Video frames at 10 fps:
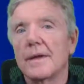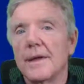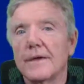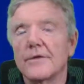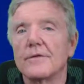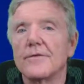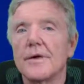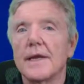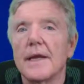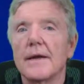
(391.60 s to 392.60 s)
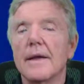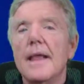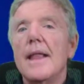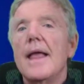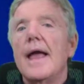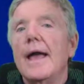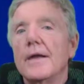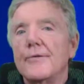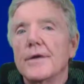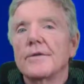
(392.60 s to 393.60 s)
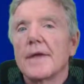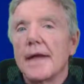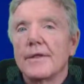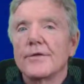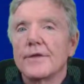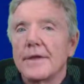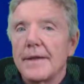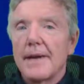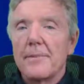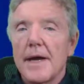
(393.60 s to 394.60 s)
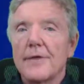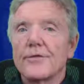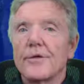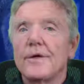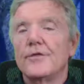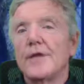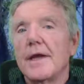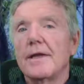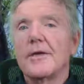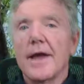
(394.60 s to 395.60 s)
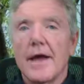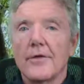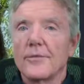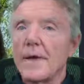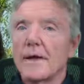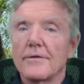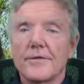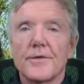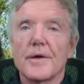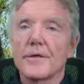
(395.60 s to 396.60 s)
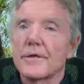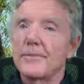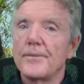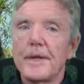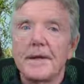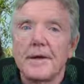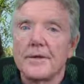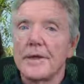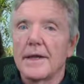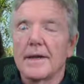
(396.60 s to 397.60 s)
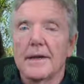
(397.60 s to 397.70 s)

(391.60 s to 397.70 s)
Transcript: actually in Ferndale. And it feels like there's a monster, he's shaking your house back and forth, just